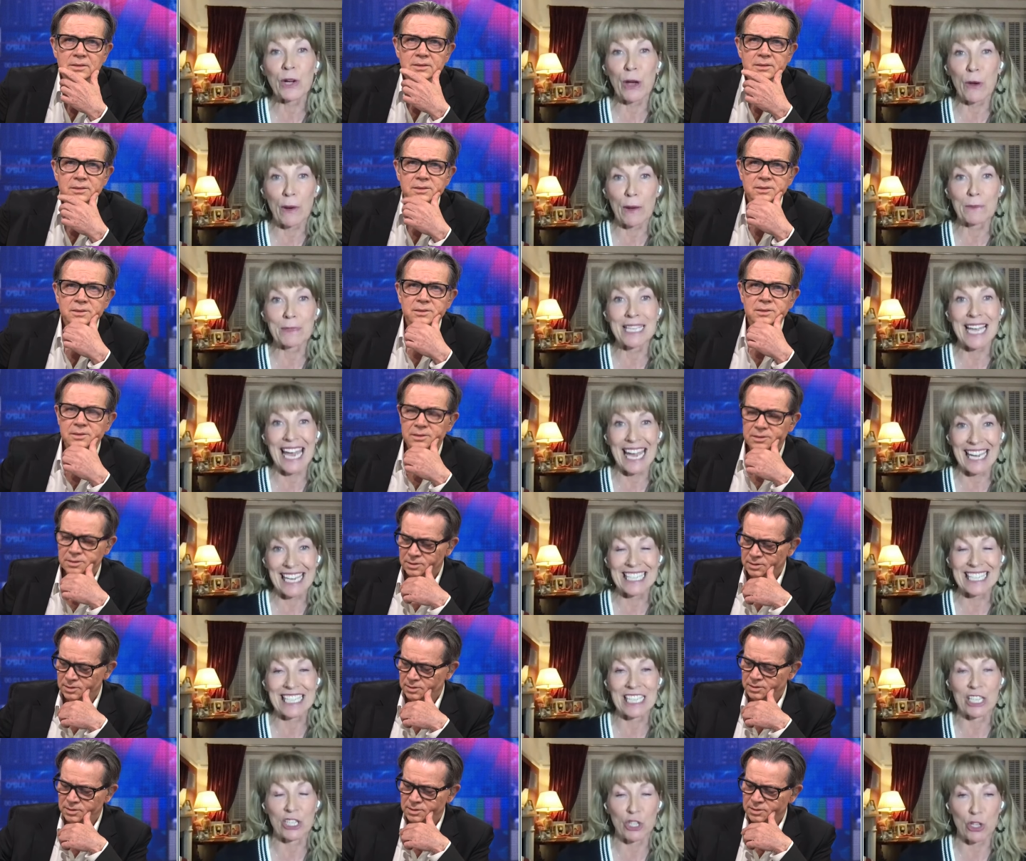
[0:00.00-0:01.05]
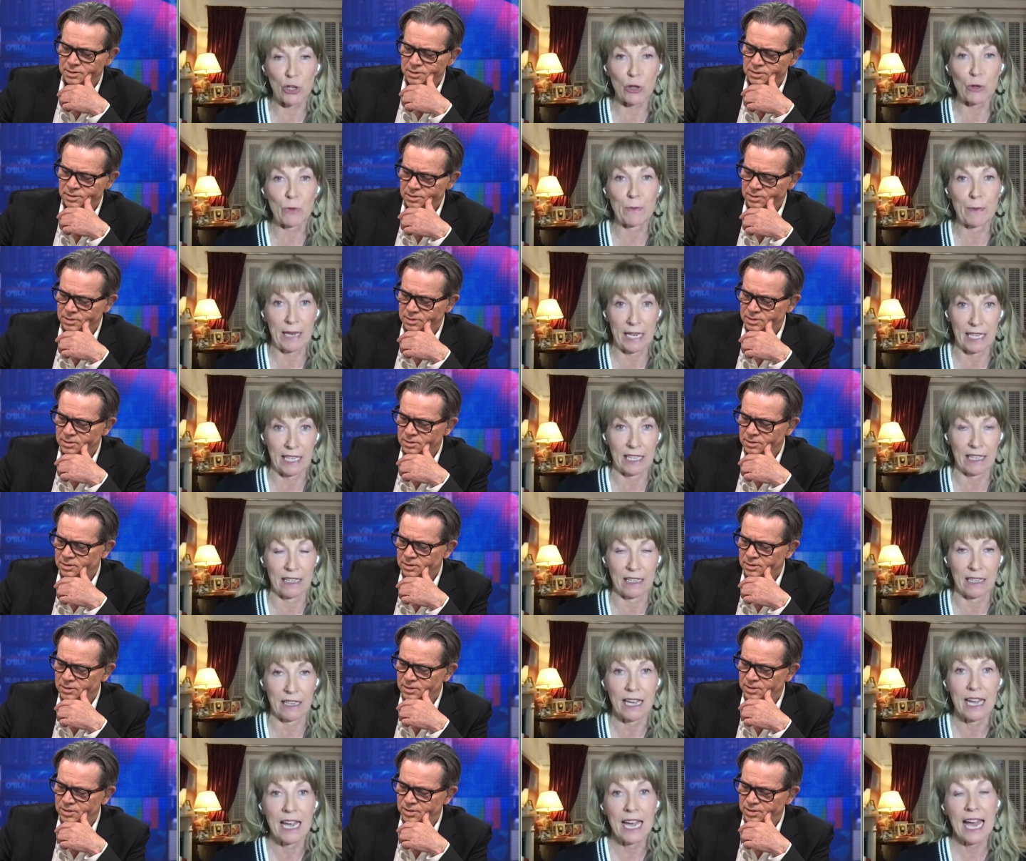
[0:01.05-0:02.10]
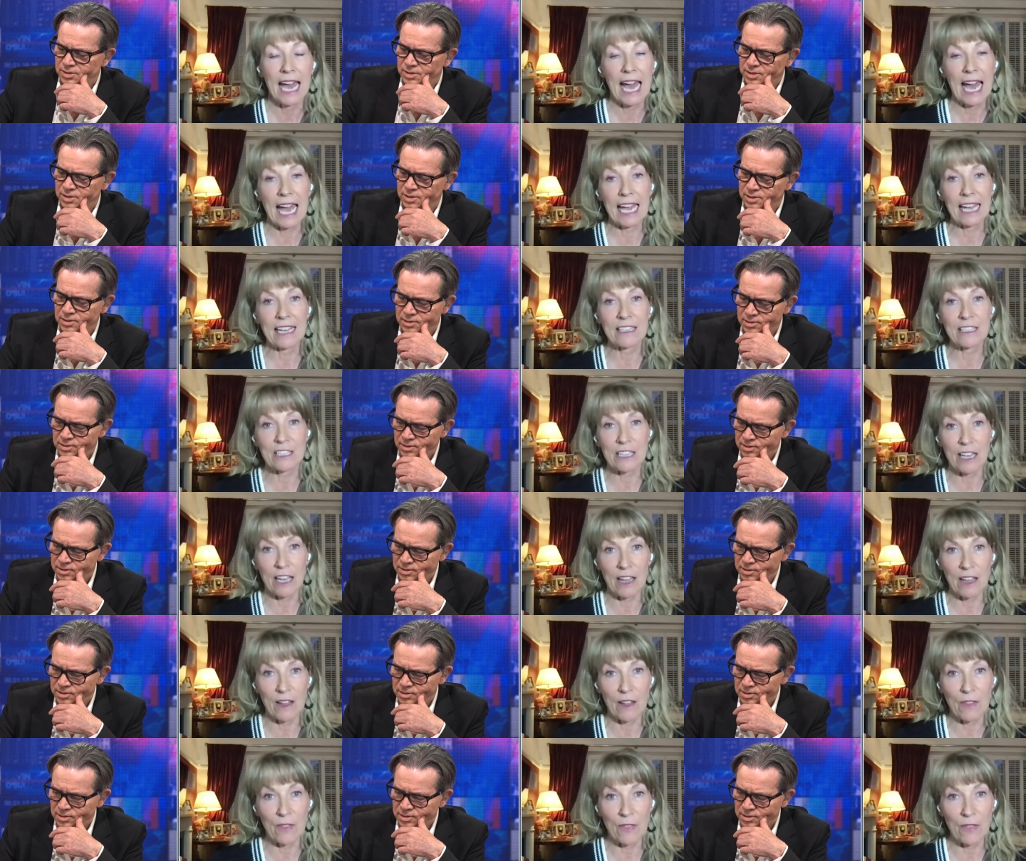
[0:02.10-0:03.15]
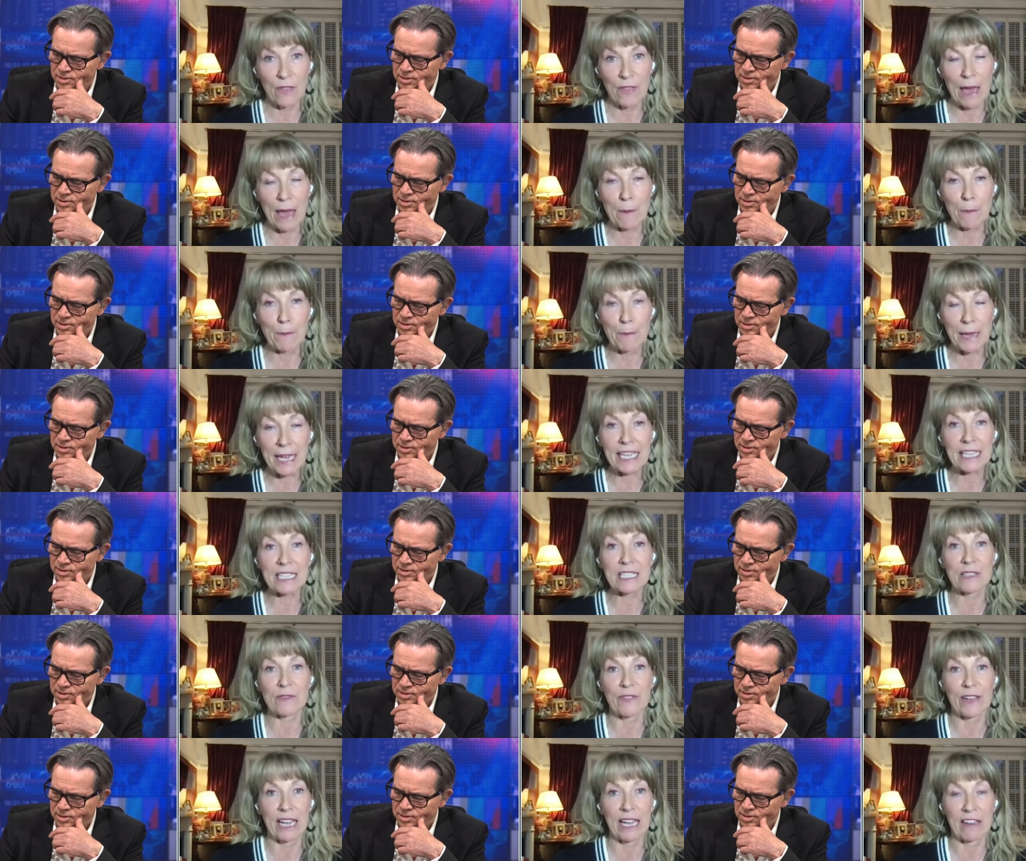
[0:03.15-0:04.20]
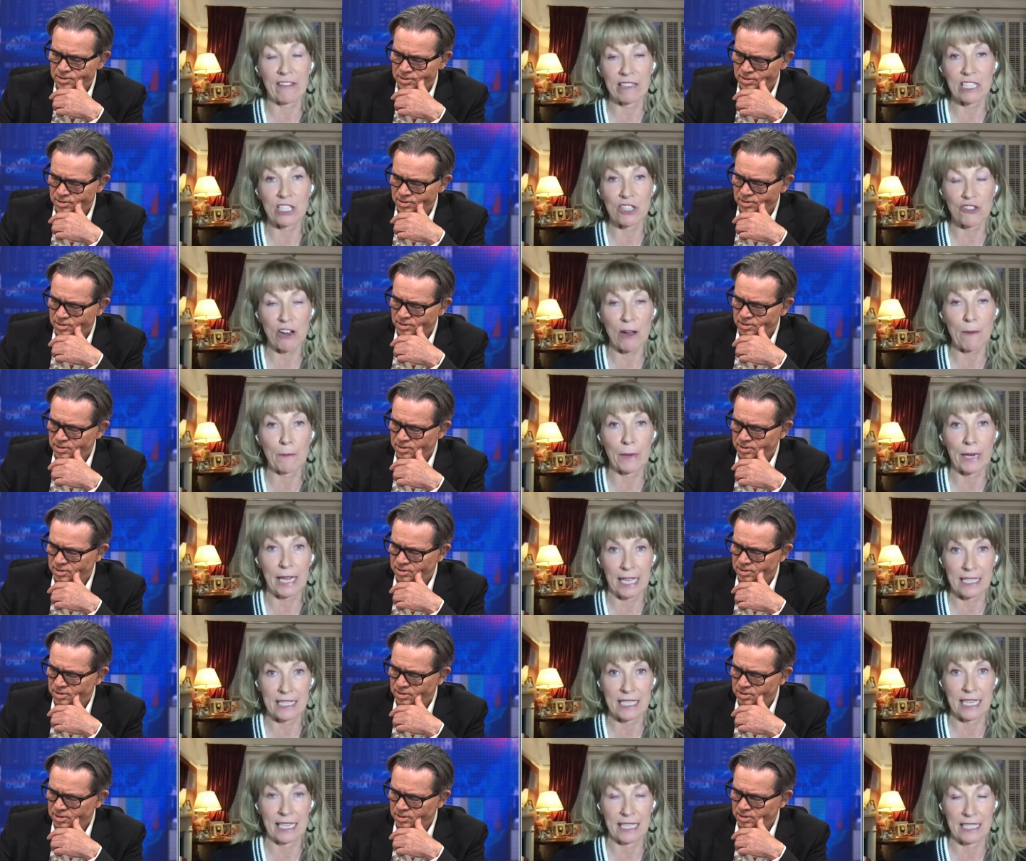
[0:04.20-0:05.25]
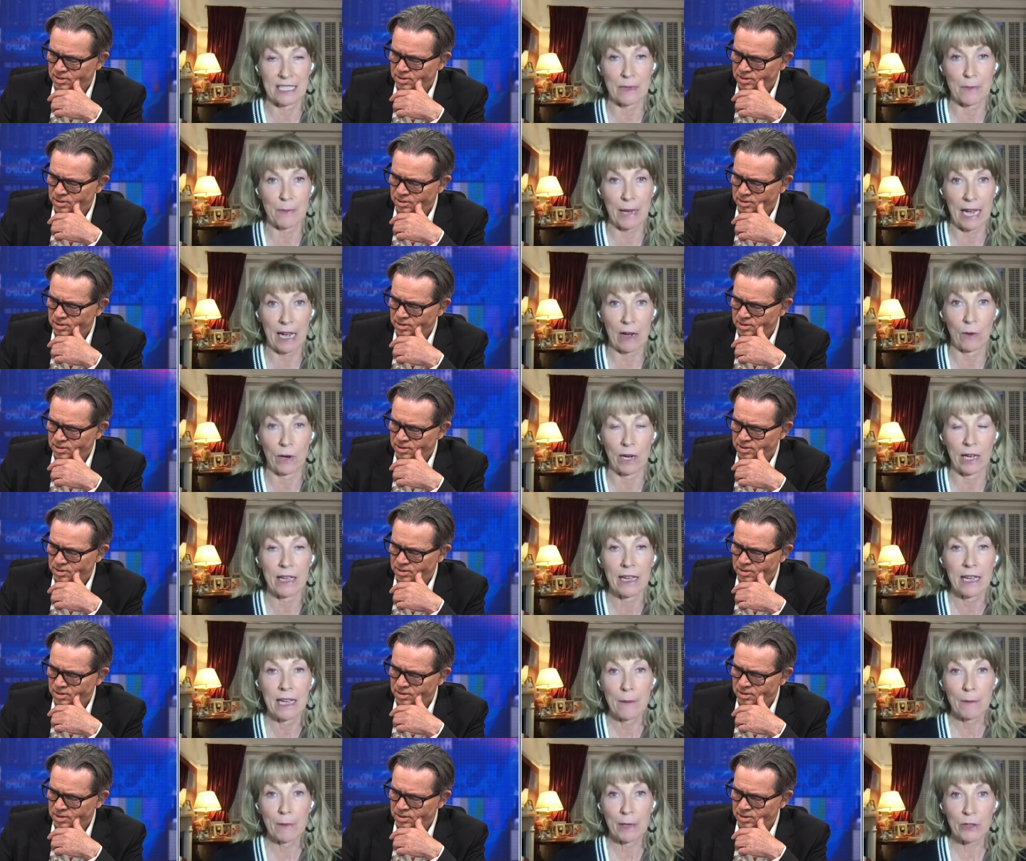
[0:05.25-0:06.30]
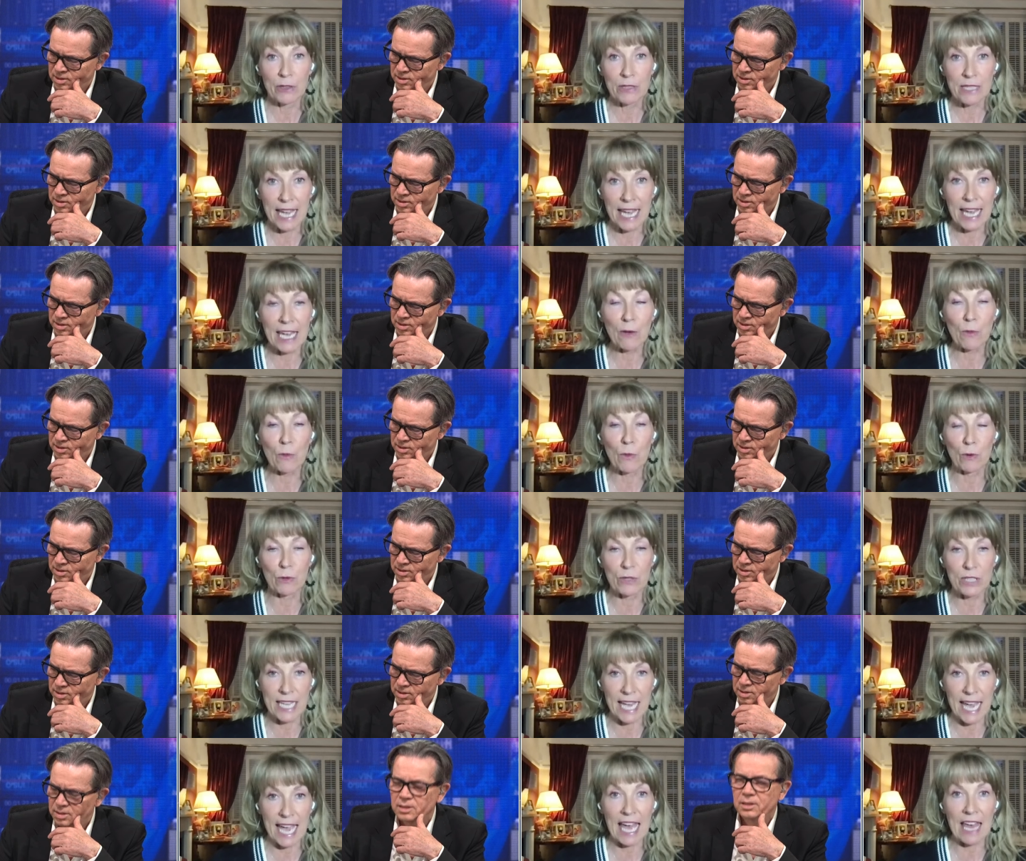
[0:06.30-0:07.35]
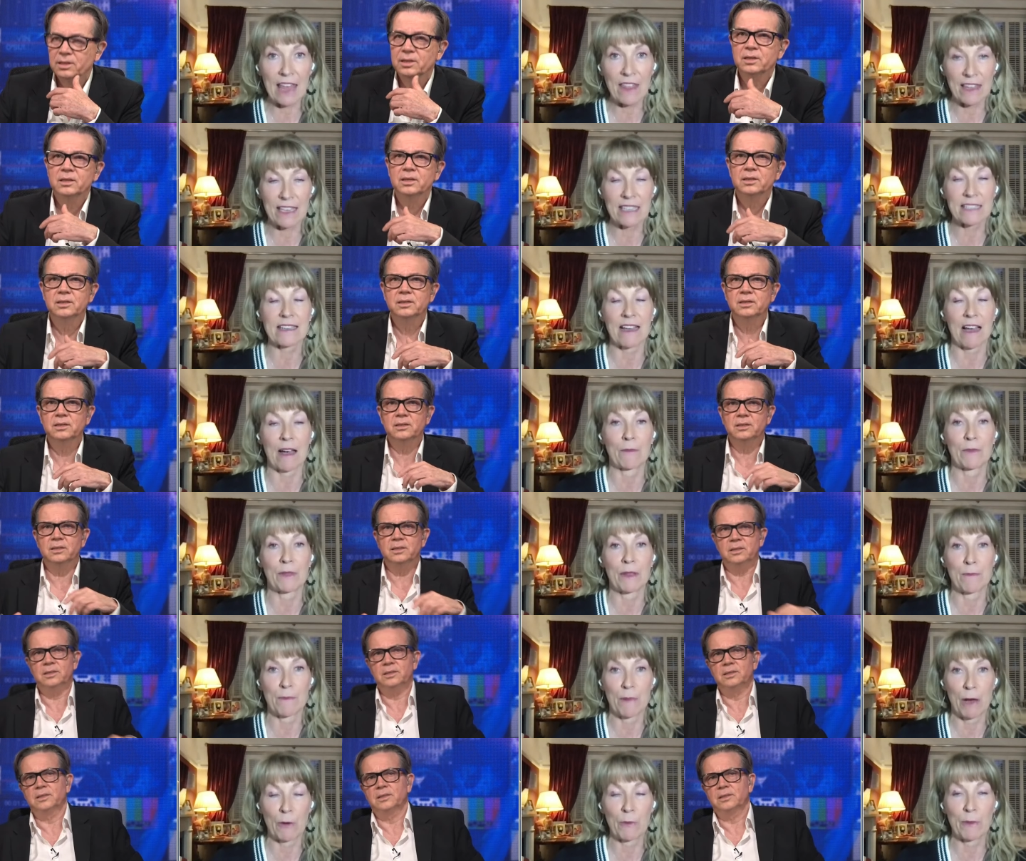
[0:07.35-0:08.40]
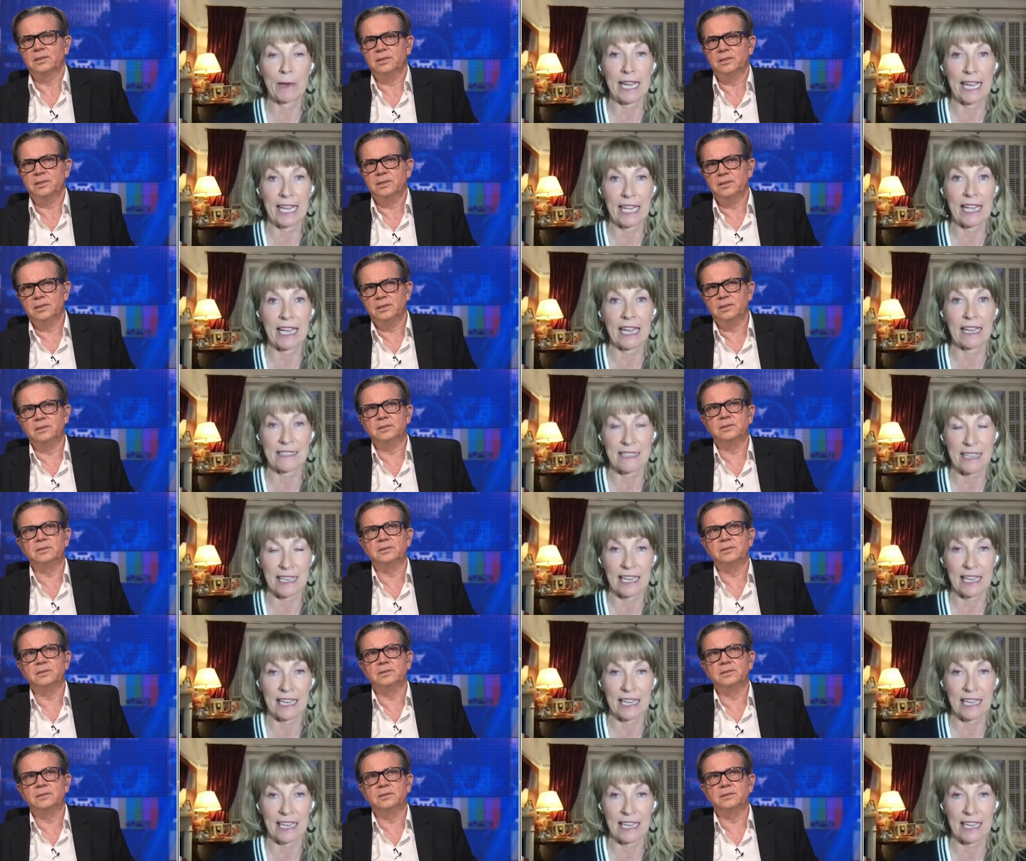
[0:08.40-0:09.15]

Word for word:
Speaker 1: go up to £82 billion. and their biggest fear is Trump getting into power because he will tear this up the moment he gets